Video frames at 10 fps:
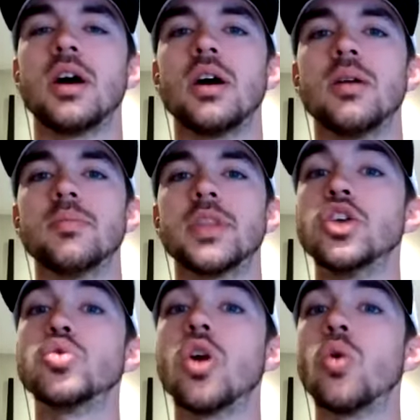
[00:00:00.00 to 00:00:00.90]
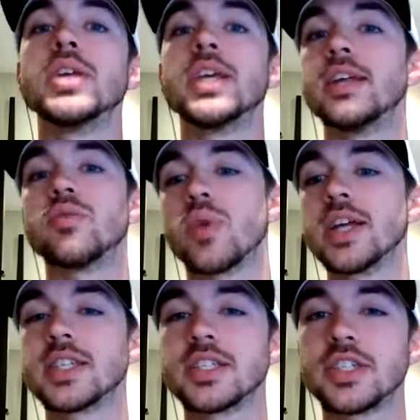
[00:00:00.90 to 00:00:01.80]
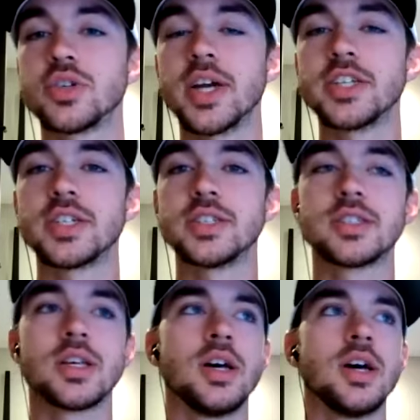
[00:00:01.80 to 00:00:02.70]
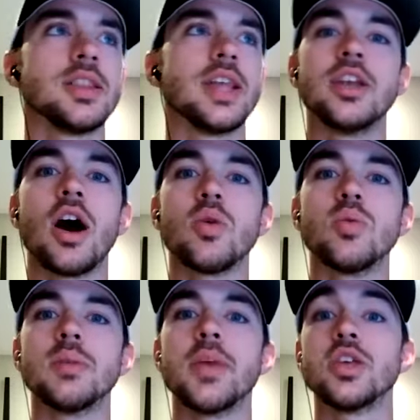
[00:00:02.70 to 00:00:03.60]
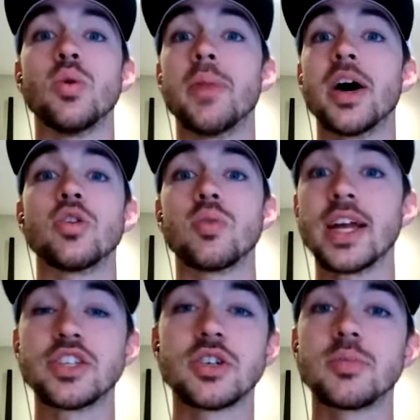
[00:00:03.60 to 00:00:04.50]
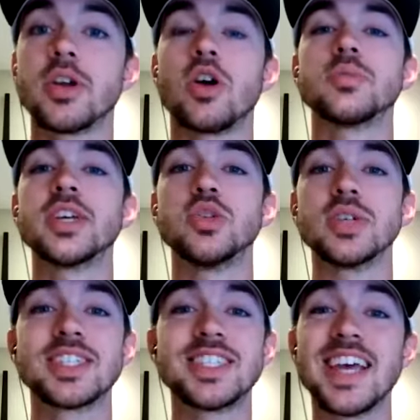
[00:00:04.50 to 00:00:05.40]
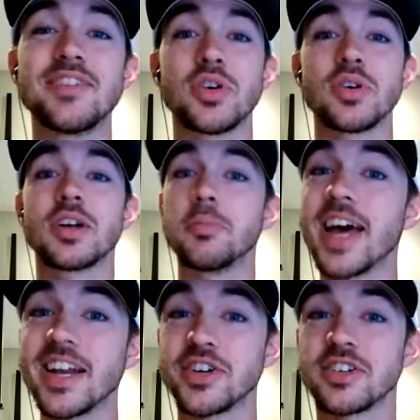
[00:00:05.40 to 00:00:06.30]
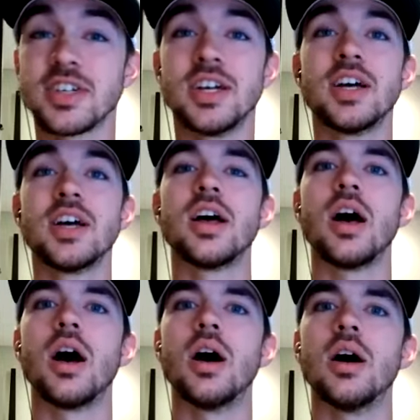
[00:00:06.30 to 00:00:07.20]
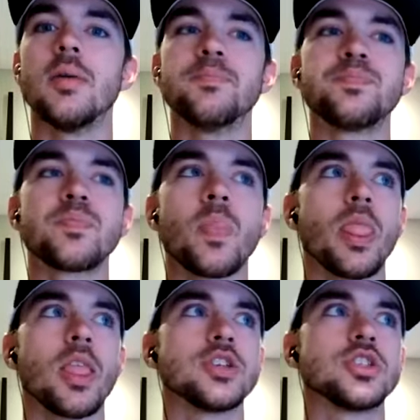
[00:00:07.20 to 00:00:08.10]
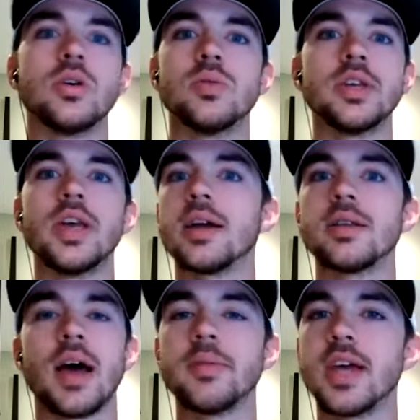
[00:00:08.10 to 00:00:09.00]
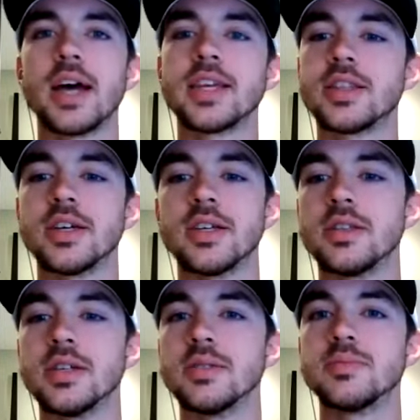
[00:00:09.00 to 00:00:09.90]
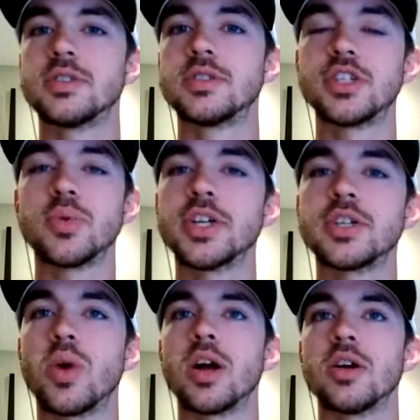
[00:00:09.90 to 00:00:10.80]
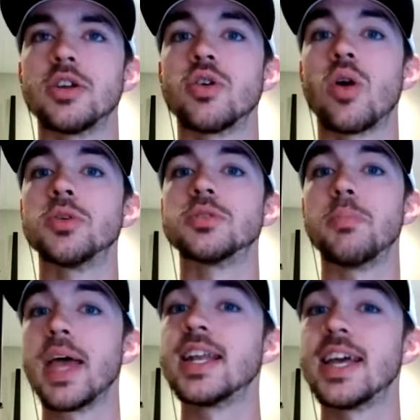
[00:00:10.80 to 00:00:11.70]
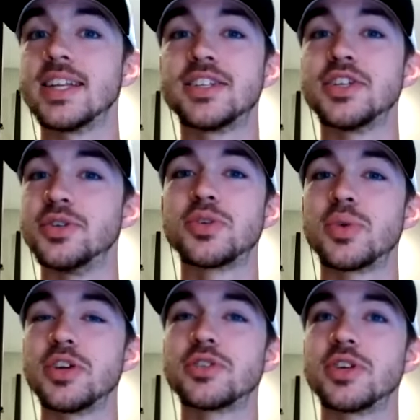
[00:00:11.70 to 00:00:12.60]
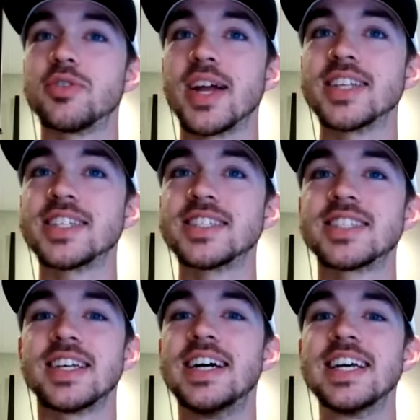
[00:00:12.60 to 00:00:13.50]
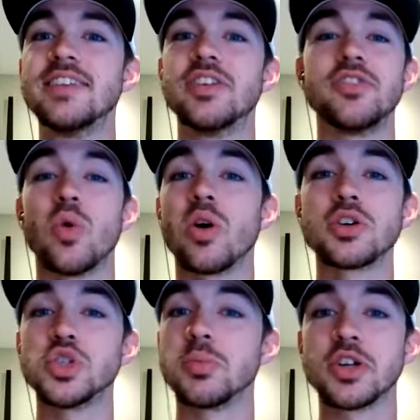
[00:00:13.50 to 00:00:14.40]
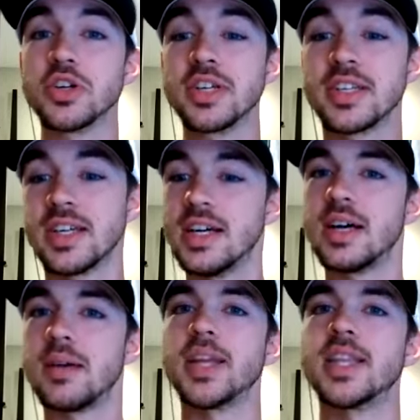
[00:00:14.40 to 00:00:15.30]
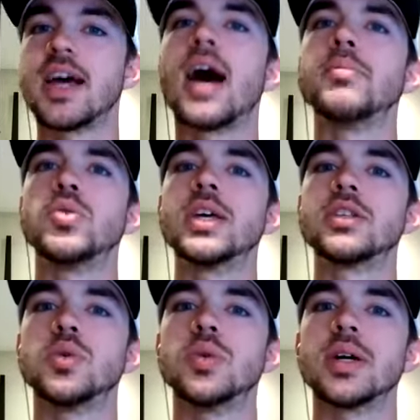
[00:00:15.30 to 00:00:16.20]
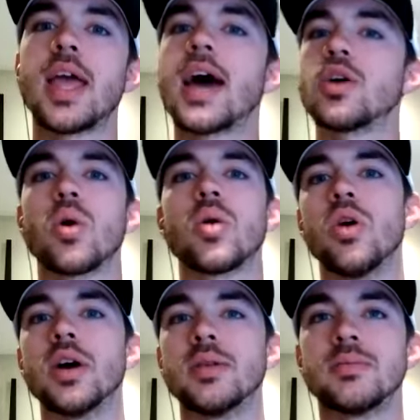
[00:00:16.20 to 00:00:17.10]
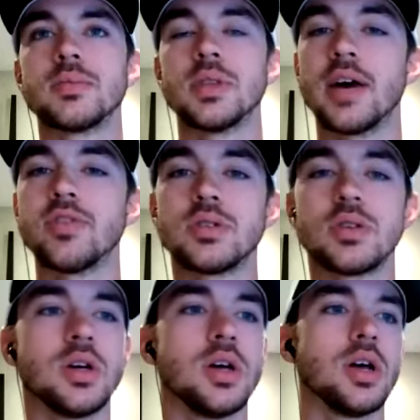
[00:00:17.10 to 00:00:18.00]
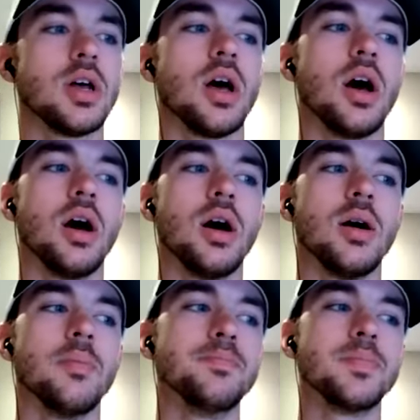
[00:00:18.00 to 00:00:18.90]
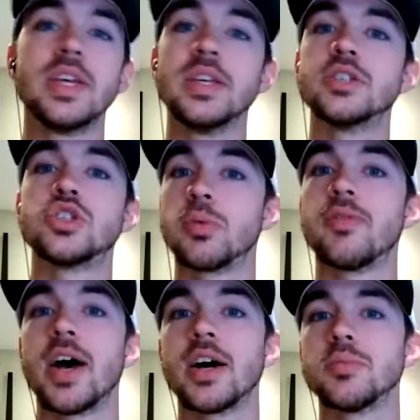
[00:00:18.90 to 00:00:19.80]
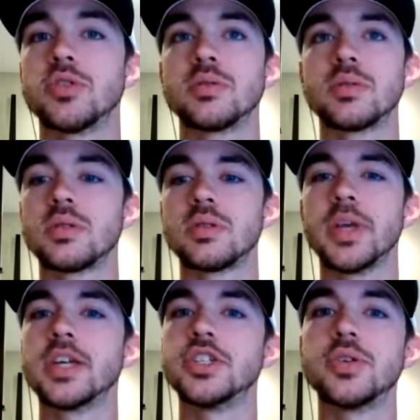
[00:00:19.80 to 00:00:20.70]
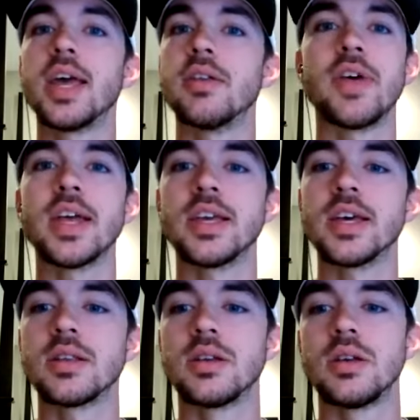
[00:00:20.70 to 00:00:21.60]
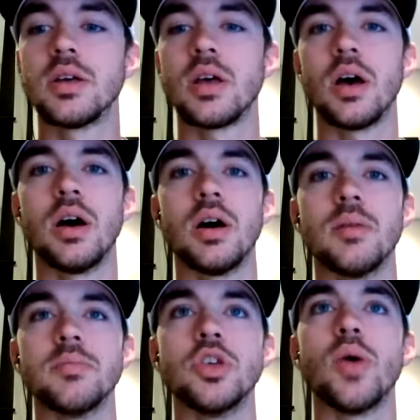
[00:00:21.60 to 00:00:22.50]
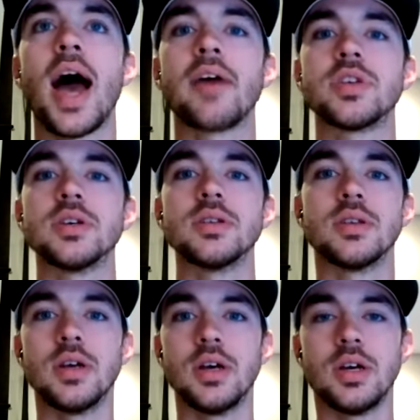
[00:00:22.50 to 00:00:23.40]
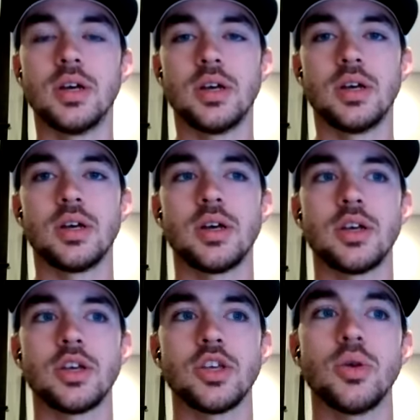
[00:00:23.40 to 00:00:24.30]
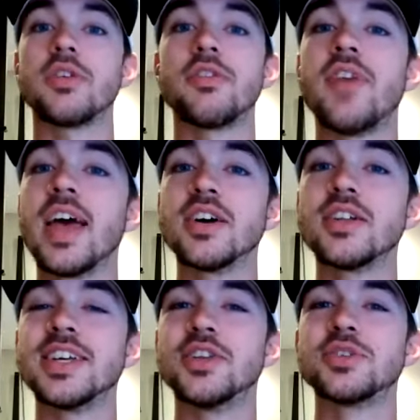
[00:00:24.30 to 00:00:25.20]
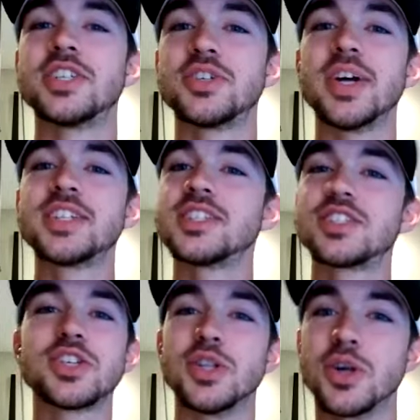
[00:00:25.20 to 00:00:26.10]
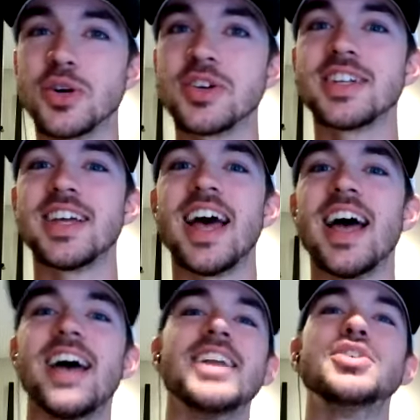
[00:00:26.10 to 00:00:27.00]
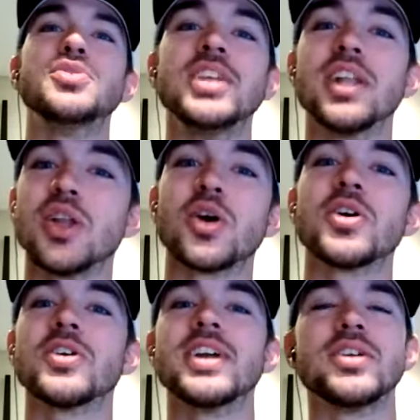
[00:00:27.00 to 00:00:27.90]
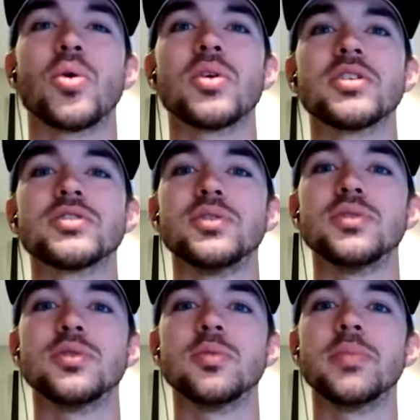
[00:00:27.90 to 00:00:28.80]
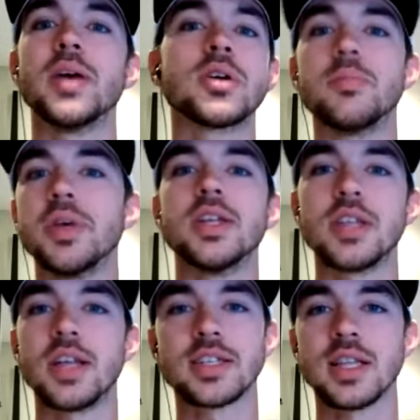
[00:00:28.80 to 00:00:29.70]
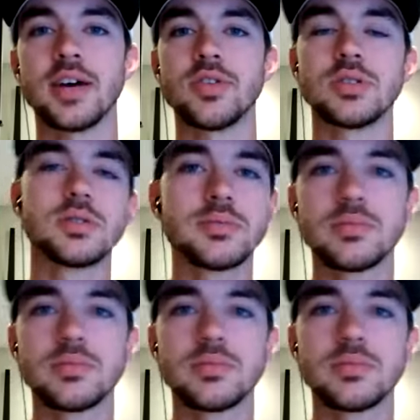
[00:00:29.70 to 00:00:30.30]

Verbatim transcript: um, that you can only get in racing situations that not only make you a better racer but also make you a safer competitor um, so yeah I, I, think the the situation where you're almost mandated to do 20 or 30 races, even if you are super good, by the time you get to a category one level, um, is super valuable because you can't fake it. Um, you have to you have to fail in those situations to learn, and you need to learn in order to be able to compete at the next level.